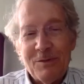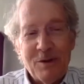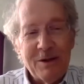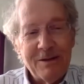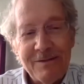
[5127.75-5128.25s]

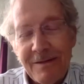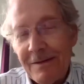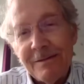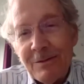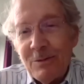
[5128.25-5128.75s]
Well,
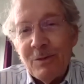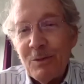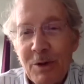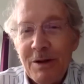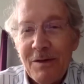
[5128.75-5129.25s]

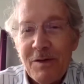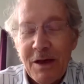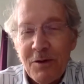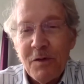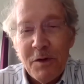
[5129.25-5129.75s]
really,
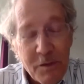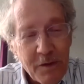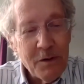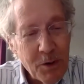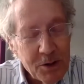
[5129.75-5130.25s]
thank you very,
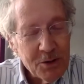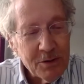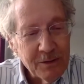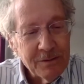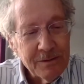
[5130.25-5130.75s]
very
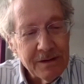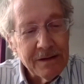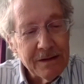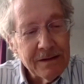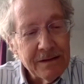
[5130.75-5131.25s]
much,
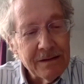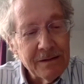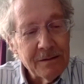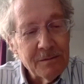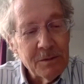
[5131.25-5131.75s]

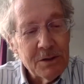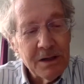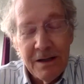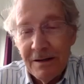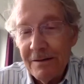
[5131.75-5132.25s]

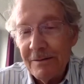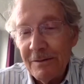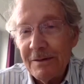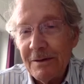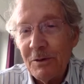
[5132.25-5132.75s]
Michelle.
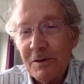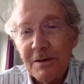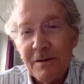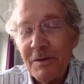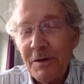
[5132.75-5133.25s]
It was
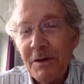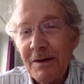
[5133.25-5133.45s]
very.